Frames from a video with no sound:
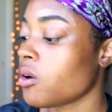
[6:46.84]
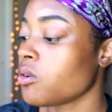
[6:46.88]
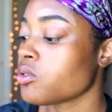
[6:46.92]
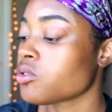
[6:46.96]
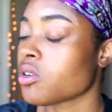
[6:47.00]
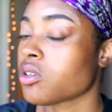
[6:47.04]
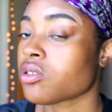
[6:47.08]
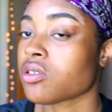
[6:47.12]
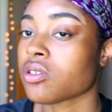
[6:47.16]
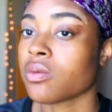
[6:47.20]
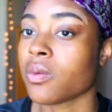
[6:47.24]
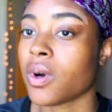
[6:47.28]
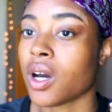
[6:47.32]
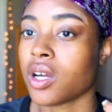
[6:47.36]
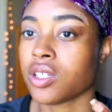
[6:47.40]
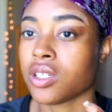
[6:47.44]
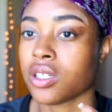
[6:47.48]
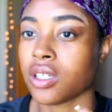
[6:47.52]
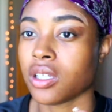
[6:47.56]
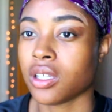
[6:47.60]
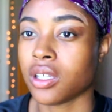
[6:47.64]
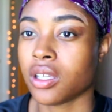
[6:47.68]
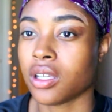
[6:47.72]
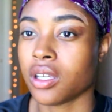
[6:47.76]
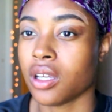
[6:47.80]
i was also
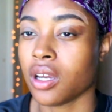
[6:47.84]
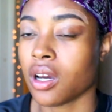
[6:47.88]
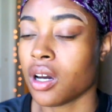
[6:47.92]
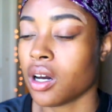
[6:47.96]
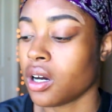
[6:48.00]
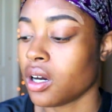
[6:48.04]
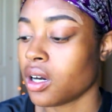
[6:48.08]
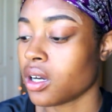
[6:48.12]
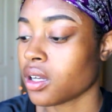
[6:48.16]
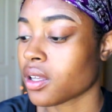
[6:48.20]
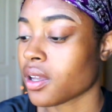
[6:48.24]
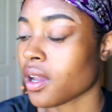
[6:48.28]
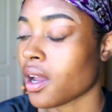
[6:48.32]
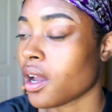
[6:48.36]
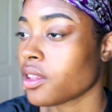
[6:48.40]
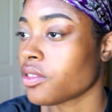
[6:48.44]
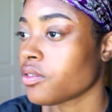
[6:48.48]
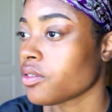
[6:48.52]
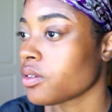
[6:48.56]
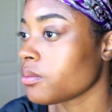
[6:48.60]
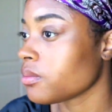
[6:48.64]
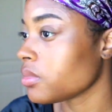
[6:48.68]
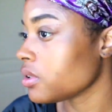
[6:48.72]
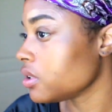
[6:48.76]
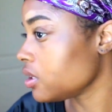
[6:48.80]
watching uh
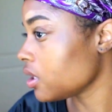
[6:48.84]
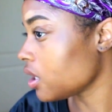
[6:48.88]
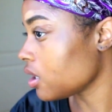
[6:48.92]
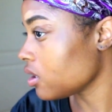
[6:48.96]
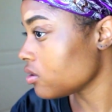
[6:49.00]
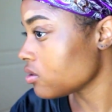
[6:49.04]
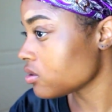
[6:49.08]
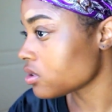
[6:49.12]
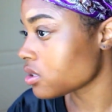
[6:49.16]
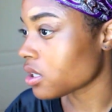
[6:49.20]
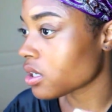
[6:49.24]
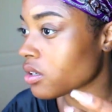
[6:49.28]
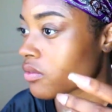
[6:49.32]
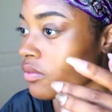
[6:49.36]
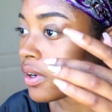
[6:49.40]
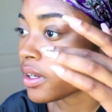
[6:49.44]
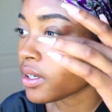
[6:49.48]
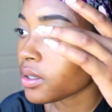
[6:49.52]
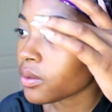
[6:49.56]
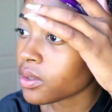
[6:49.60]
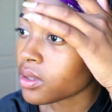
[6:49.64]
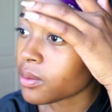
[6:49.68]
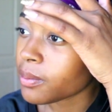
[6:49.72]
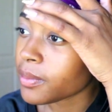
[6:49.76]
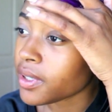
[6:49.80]
catherine bedell's get
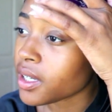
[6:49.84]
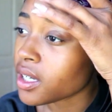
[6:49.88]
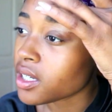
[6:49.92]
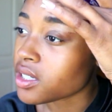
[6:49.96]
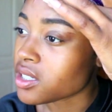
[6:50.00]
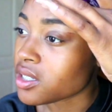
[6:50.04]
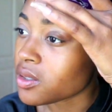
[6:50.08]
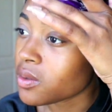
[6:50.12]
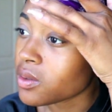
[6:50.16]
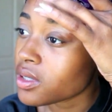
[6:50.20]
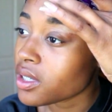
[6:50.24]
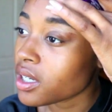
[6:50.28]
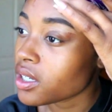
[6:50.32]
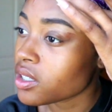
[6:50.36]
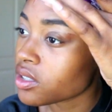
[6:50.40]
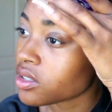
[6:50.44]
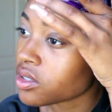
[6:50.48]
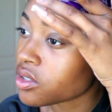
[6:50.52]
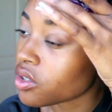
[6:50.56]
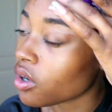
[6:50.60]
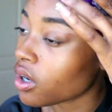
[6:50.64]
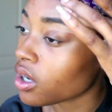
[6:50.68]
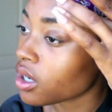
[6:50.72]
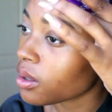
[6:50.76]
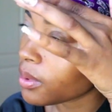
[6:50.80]
ready with me and she was like
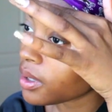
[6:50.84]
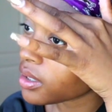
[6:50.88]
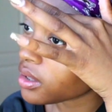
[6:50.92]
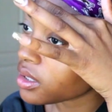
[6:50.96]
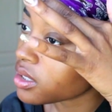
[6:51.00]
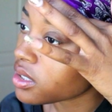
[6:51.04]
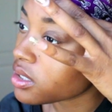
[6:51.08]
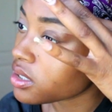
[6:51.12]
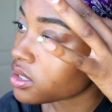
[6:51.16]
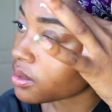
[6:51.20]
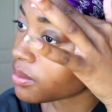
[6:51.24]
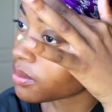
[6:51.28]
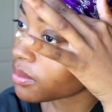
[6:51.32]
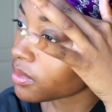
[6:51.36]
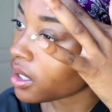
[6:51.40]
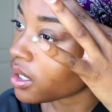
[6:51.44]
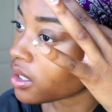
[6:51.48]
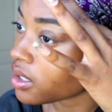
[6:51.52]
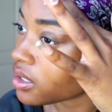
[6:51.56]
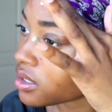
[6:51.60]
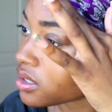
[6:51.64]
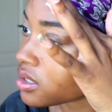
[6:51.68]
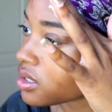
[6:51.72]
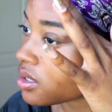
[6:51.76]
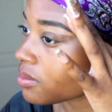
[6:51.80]
talking about the sim
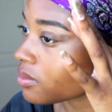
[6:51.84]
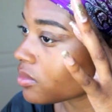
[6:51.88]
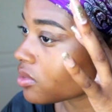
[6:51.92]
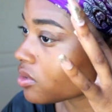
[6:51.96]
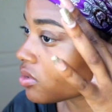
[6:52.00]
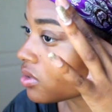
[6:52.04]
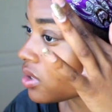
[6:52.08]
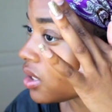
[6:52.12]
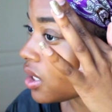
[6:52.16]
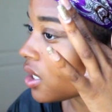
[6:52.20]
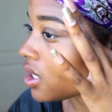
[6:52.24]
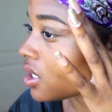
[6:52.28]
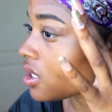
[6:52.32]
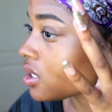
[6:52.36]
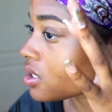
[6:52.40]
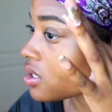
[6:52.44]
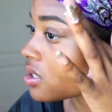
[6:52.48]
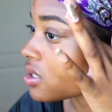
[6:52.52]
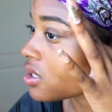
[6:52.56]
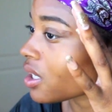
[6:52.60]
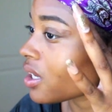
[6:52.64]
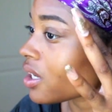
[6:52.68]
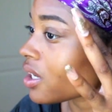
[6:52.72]
like similar things